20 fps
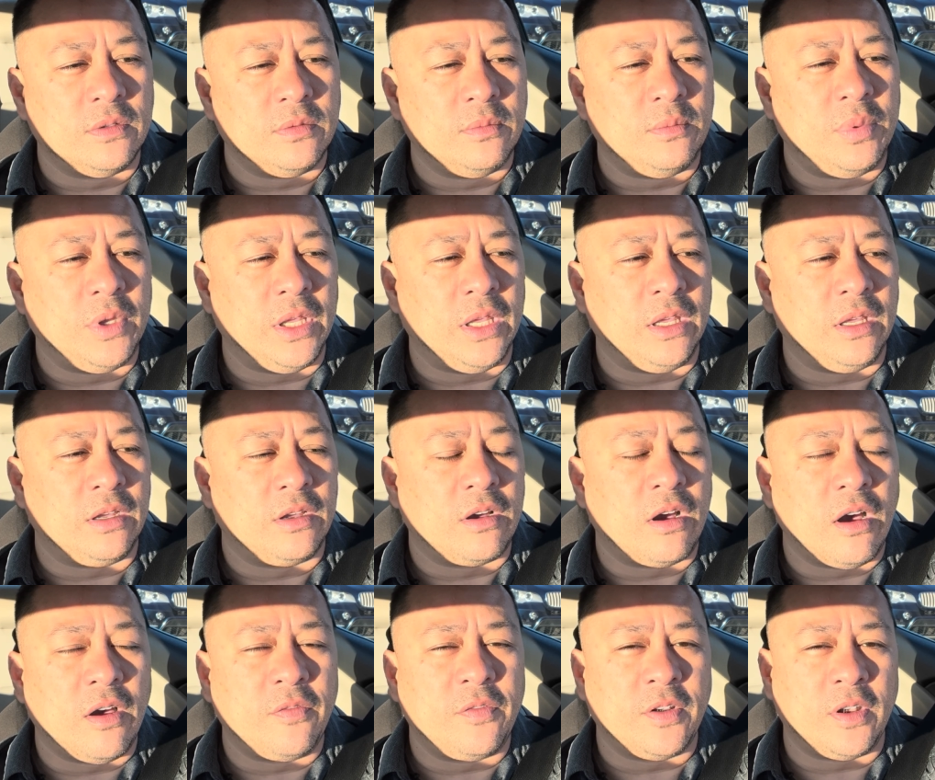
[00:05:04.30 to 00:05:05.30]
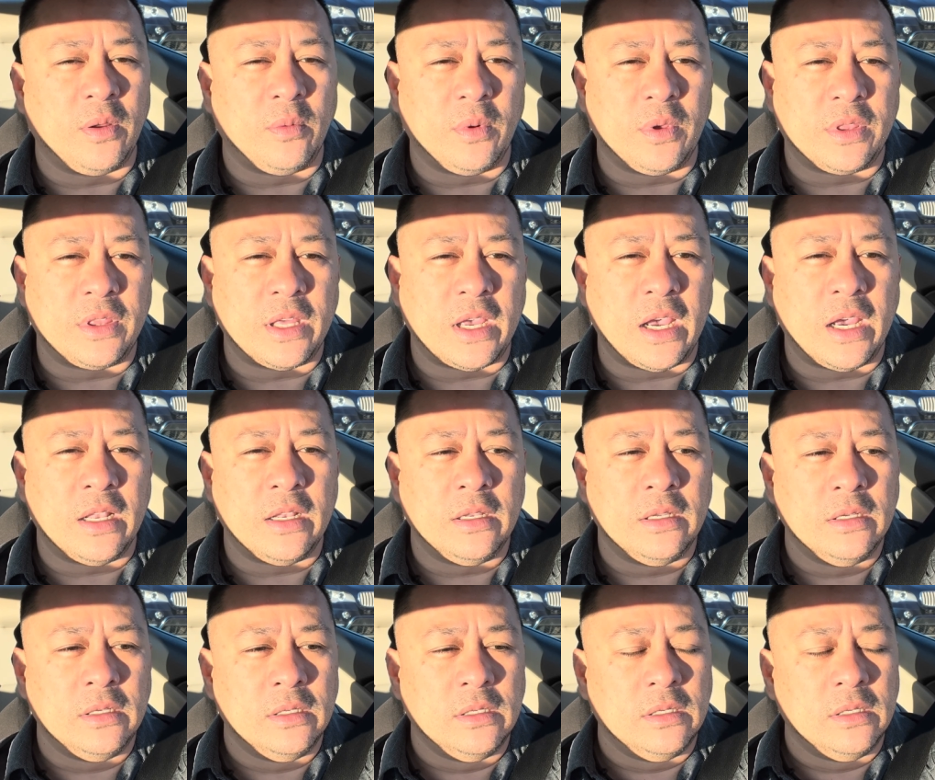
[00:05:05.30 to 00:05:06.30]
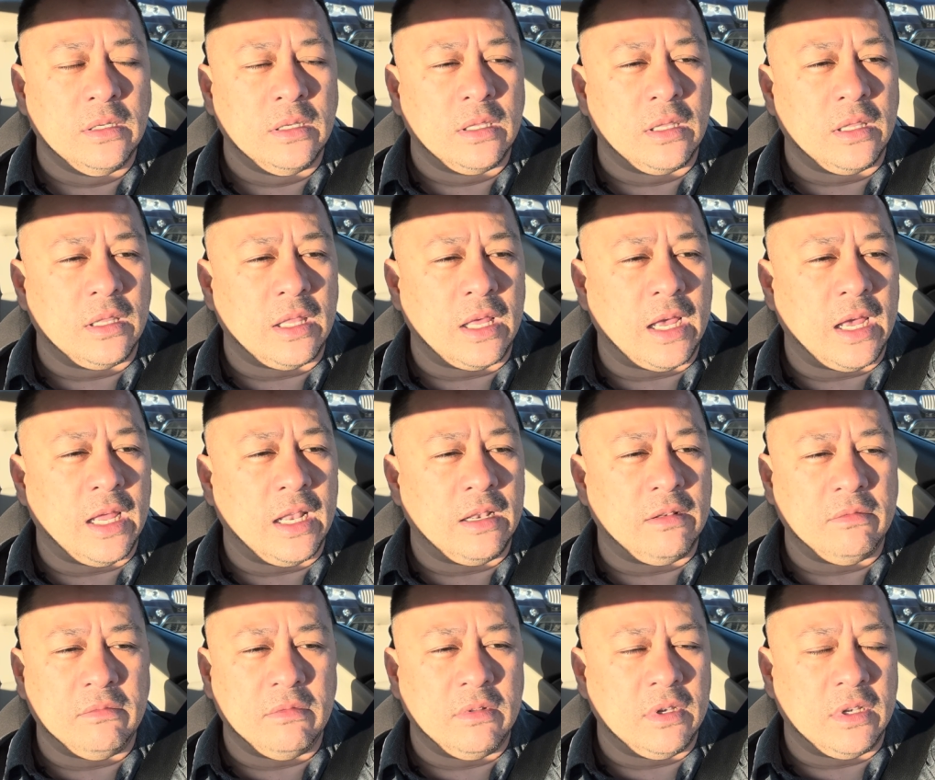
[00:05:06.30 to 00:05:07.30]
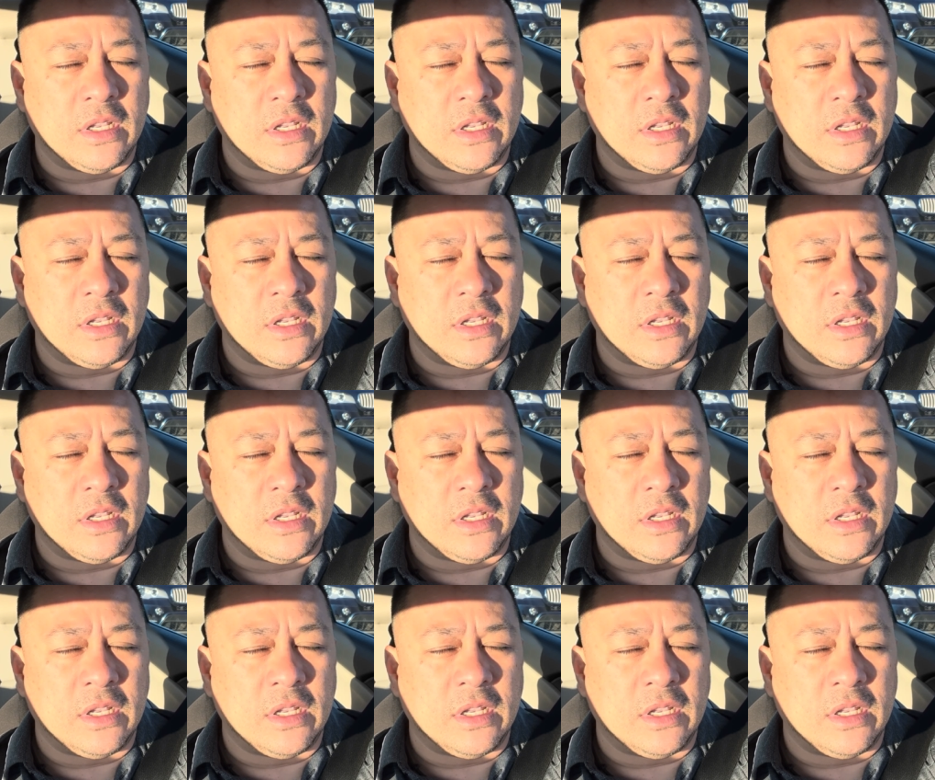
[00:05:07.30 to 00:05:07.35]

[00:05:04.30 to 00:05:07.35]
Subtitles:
being confident with that it